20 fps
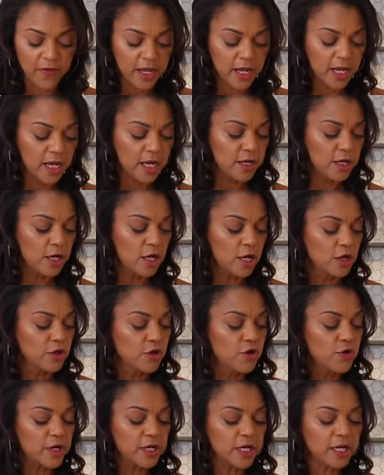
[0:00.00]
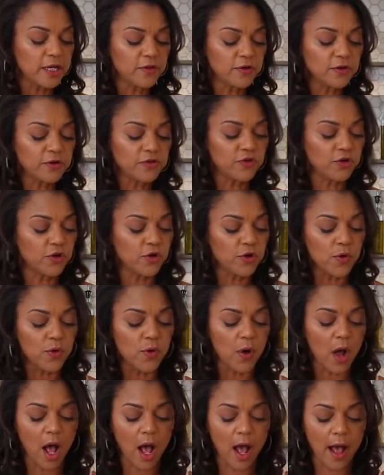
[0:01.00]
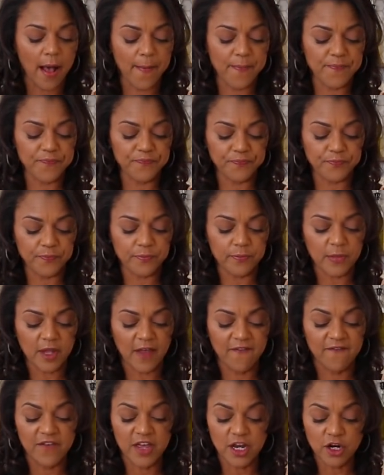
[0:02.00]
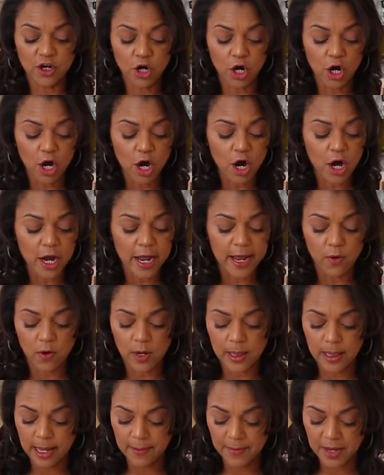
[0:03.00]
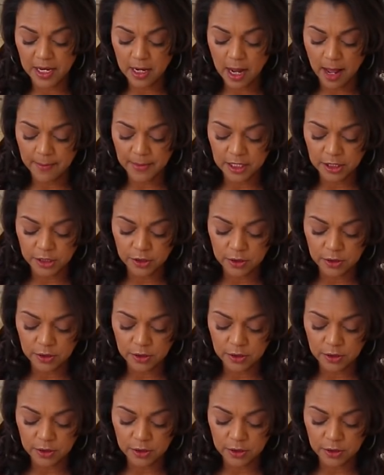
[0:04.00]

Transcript: then you can either do vinegar or lemon. I'm gonna